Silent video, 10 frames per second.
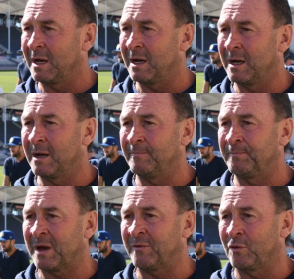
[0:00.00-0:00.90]
um,
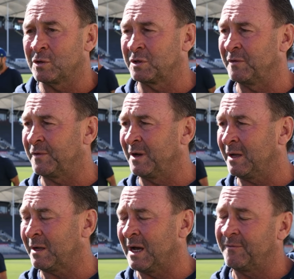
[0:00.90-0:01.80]
unfortunate for
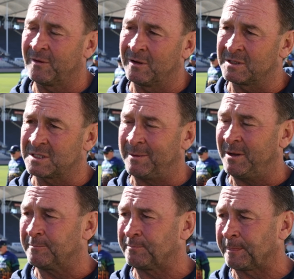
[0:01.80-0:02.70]
Nick uh, for Sebi,
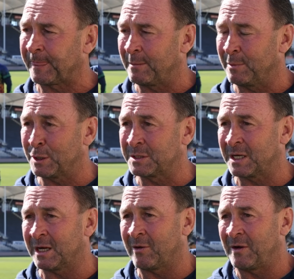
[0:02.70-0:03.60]
but
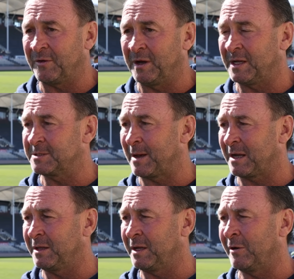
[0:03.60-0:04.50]
uh, great for Nick. He's
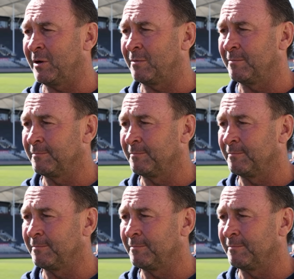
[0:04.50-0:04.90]
back in the NRL